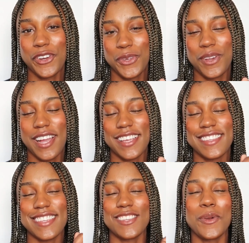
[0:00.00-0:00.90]
for you
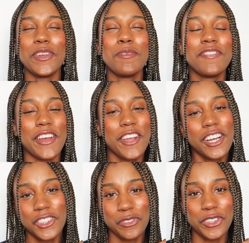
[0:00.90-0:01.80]
guys is going to be very
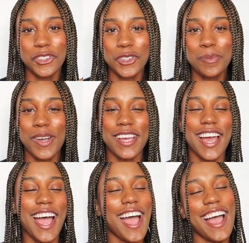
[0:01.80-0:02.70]
controversial,
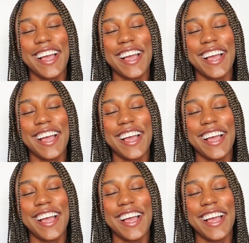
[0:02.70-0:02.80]
but